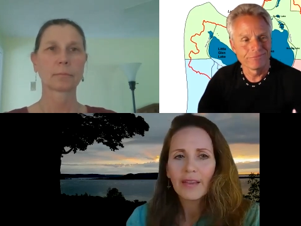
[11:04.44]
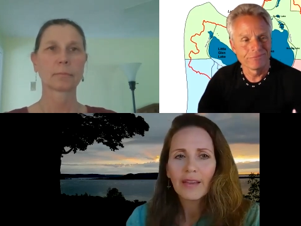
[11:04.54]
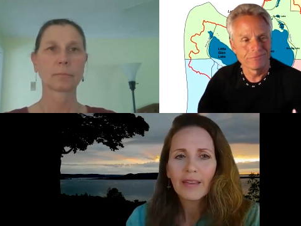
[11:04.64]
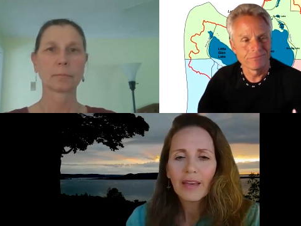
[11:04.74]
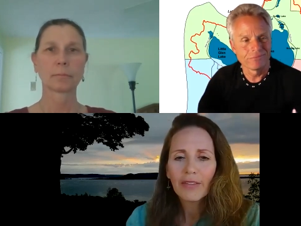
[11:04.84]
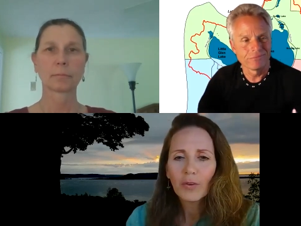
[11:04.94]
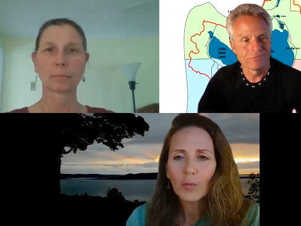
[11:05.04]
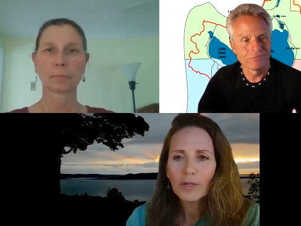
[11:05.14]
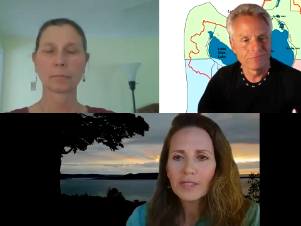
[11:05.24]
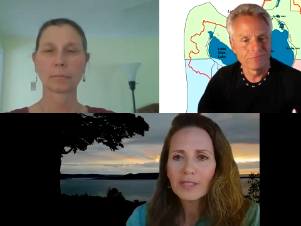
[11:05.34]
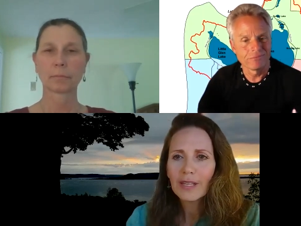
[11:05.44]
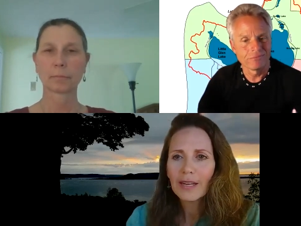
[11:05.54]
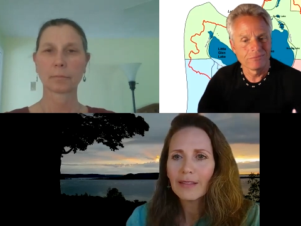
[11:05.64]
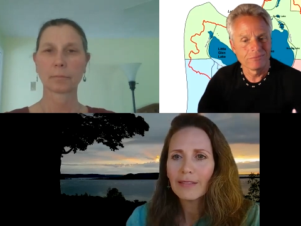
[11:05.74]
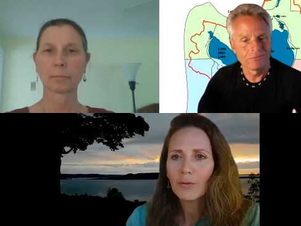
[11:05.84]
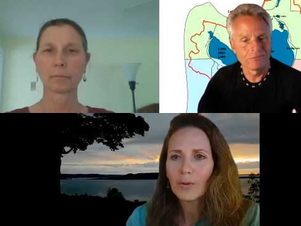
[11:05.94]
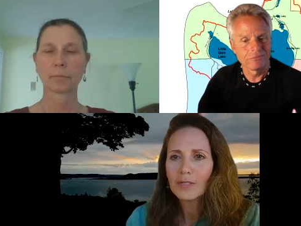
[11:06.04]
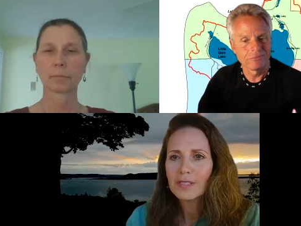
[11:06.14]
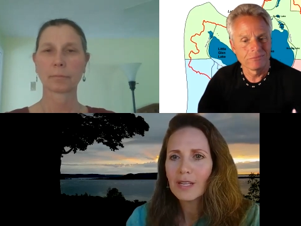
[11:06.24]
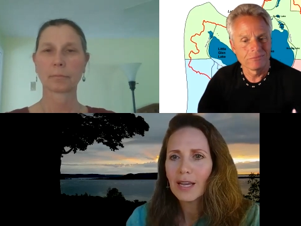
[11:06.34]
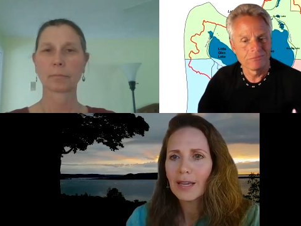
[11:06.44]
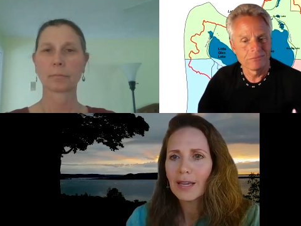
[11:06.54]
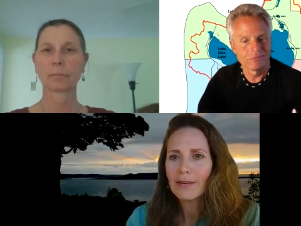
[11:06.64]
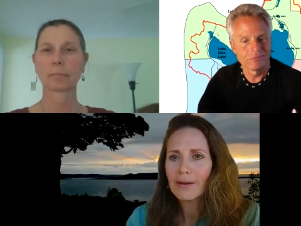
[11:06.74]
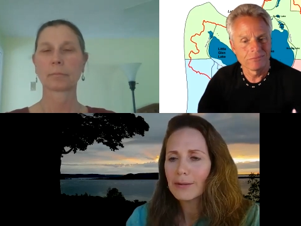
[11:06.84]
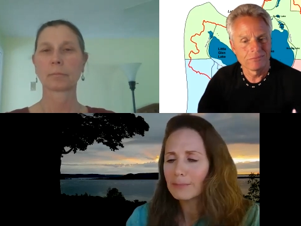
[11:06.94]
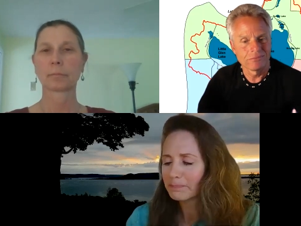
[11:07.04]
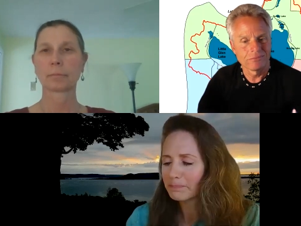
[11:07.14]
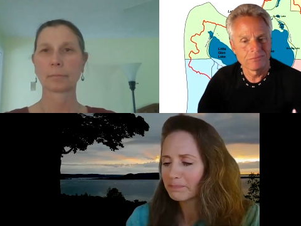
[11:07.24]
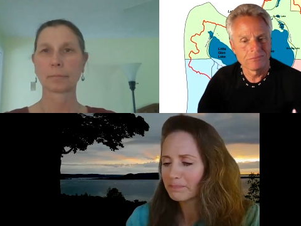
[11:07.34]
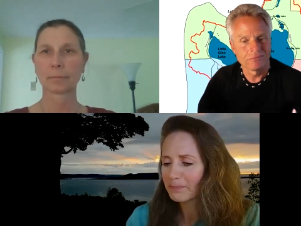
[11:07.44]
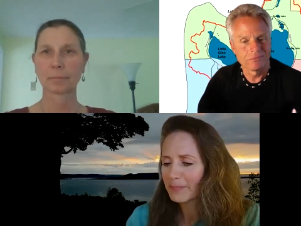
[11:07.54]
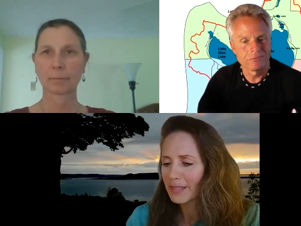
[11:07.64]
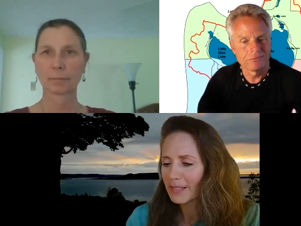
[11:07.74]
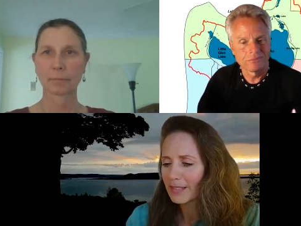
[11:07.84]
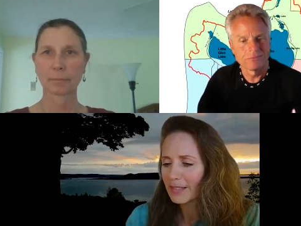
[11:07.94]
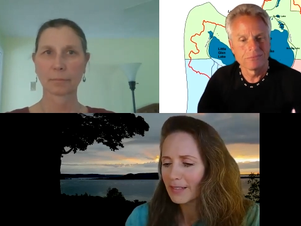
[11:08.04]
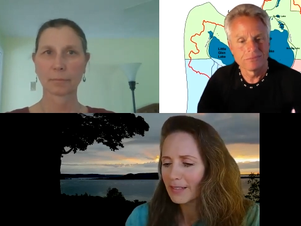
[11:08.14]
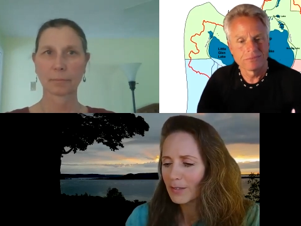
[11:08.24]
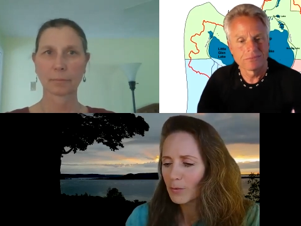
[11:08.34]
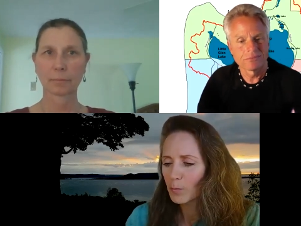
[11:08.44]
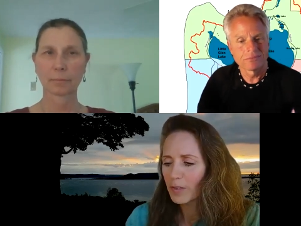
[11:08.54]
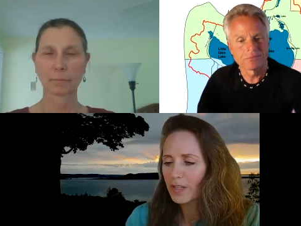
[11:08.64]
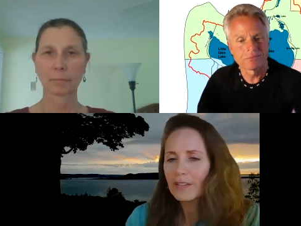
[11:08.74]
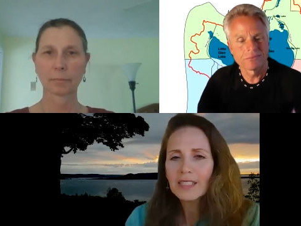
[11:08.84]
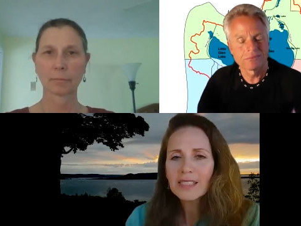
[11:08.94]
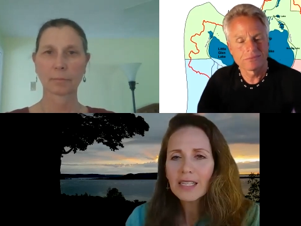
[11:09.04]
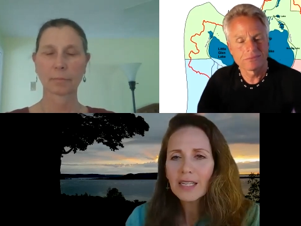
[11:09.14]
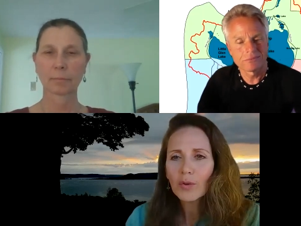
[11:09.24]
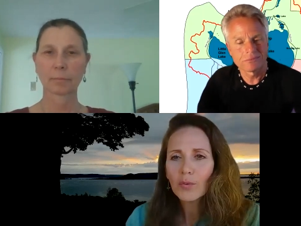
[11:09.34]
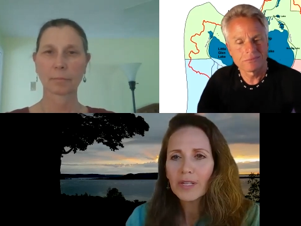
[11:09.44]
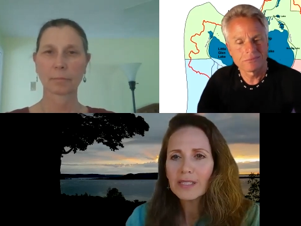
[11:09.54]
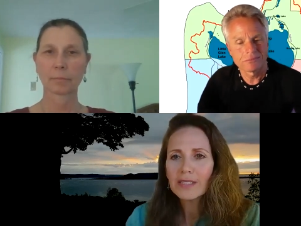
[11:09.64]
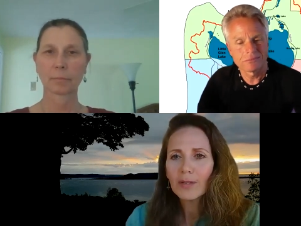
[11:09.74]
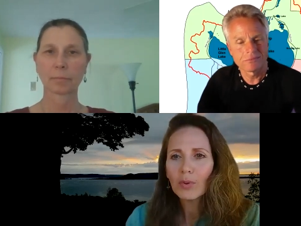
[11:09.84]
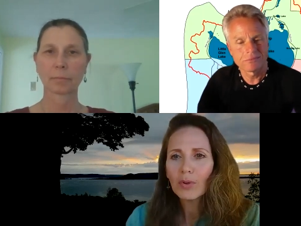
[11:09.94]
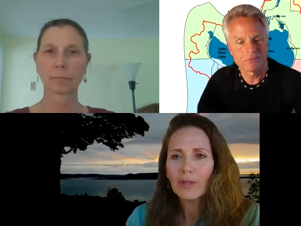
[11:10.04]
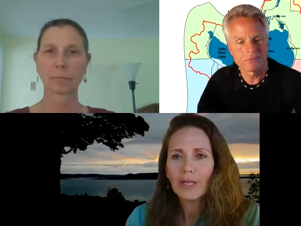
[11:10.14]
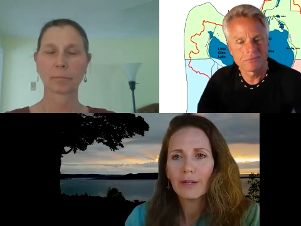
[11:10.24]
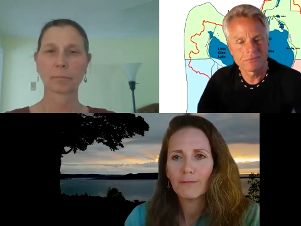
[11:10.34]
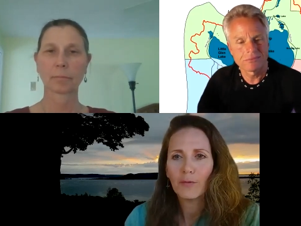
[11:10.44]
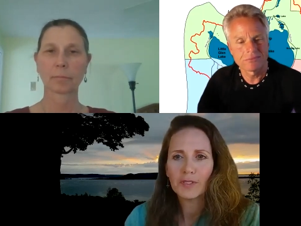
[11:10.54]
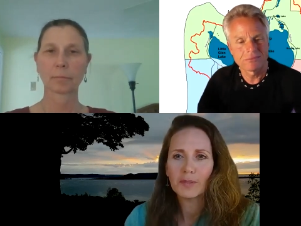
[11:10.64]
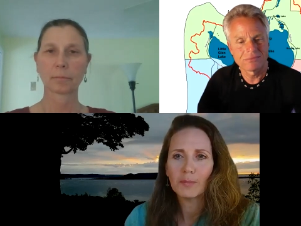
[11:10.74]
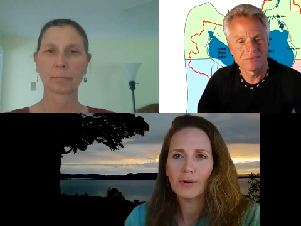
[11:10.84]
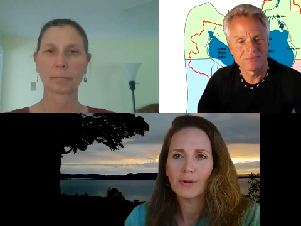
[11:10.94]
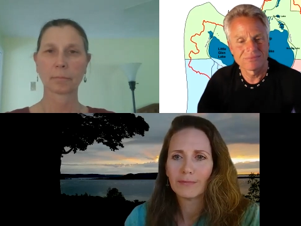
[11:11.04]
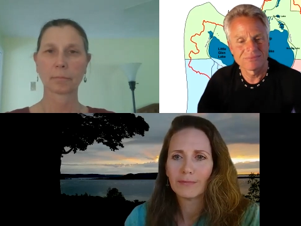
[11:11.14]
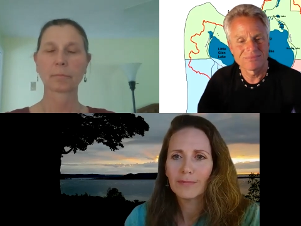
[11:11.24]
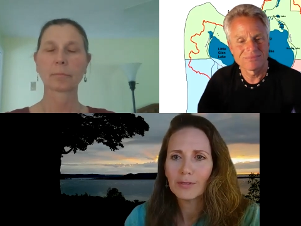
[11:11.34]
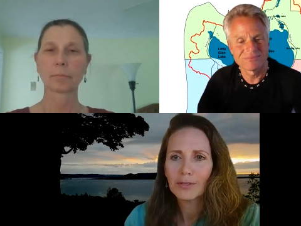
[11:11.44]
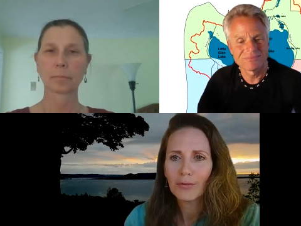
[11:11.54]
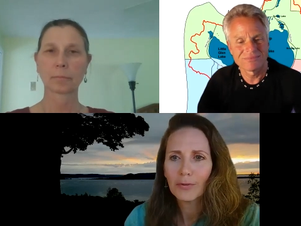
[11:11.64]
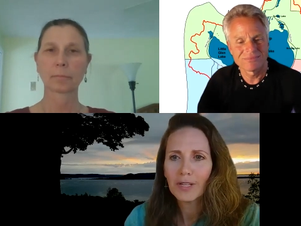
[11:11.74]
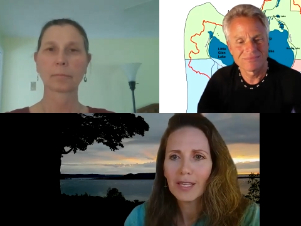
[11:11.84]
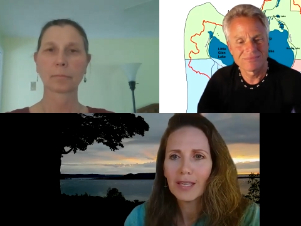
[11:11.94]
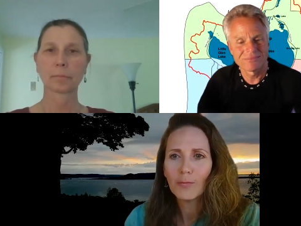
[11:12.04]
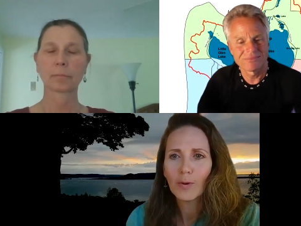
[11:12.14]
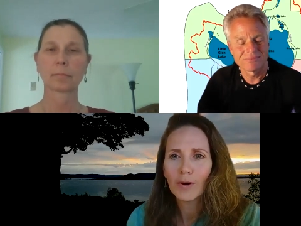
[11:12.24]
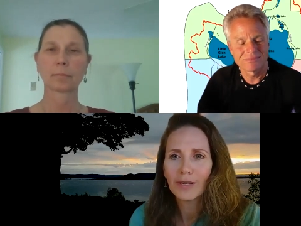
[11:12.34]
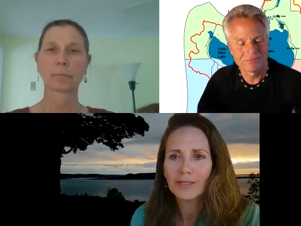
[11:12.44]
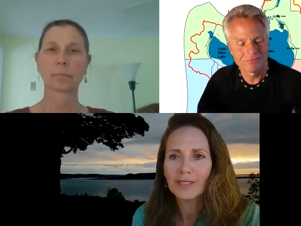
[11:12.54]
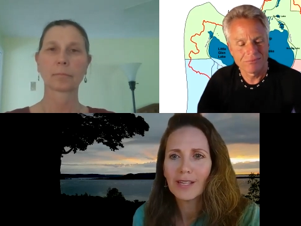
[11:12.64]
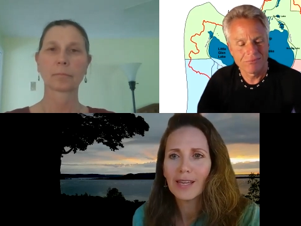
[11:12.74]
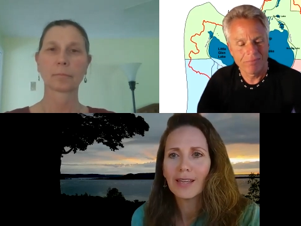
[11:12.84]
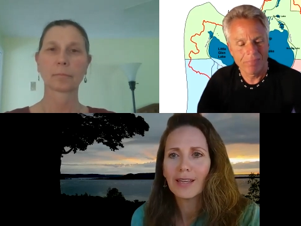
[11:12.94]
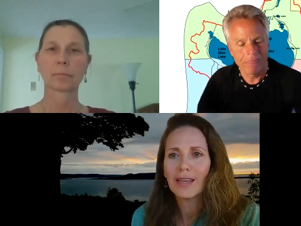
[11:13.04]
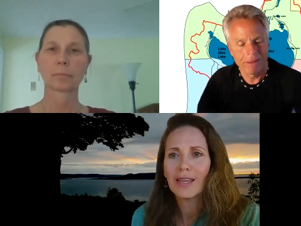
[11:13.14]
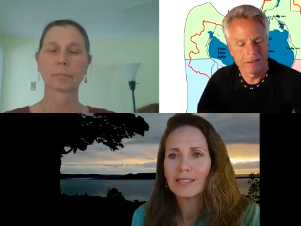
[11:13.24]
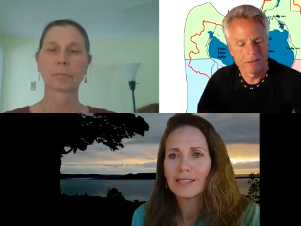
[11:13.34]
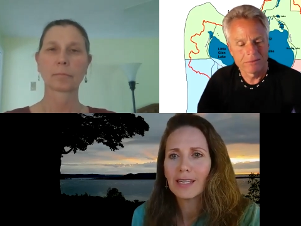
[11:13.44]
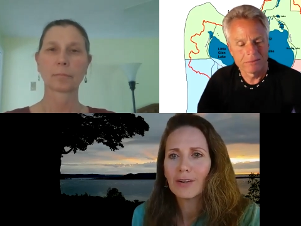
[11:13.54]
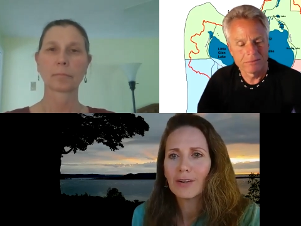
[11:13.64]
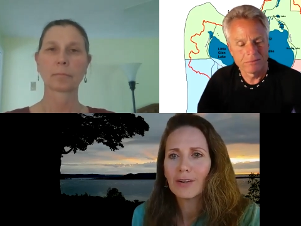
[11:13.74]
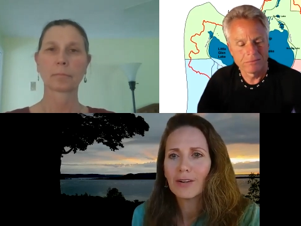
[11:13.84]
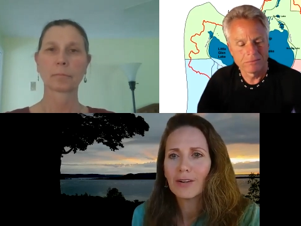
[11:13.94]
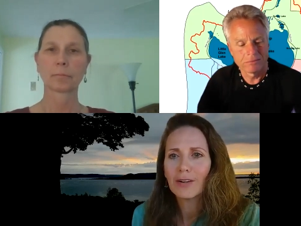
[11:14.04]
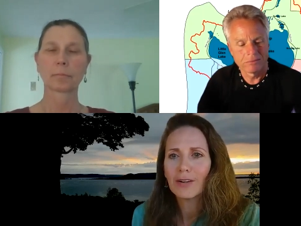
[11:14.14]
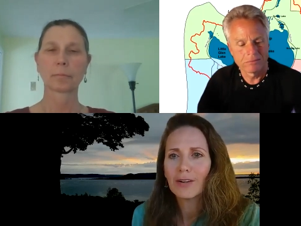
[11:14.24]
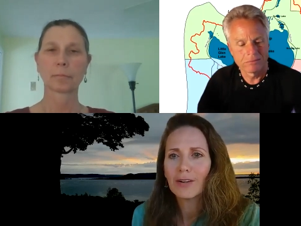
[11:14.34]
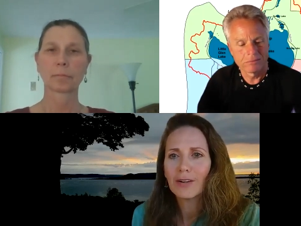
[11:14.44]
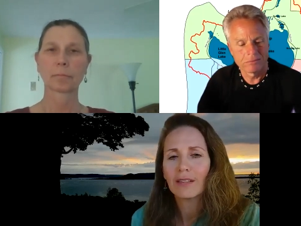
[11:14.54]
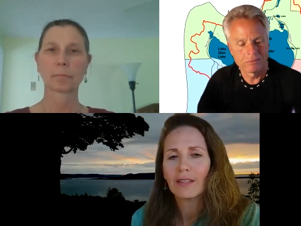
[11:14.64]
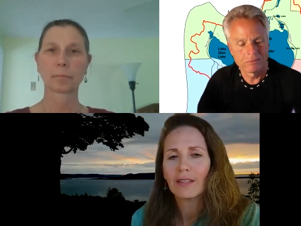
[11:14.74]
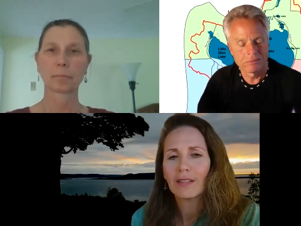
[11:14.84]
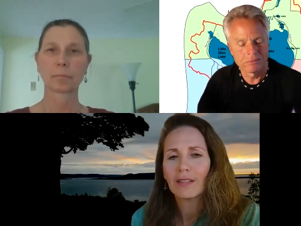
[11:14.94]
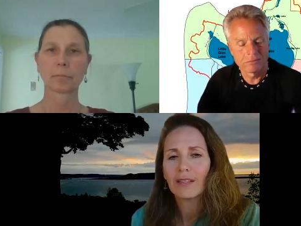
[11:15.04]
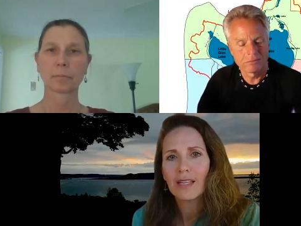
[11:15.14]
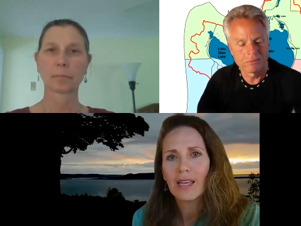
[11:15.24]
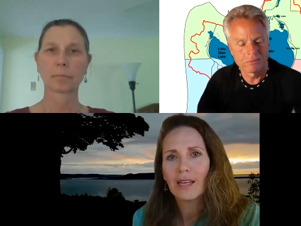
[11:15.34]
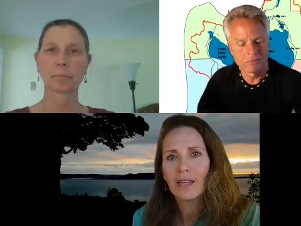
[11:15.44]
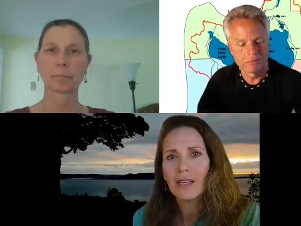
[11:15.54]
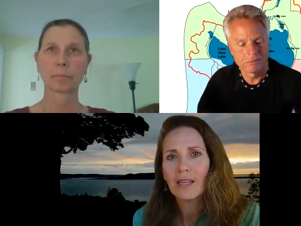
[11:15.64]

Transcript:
Speaker 1: yeah the words that the words that i um, realistic reasonable and enforceable those are three key words to any any sort sort of a project like this and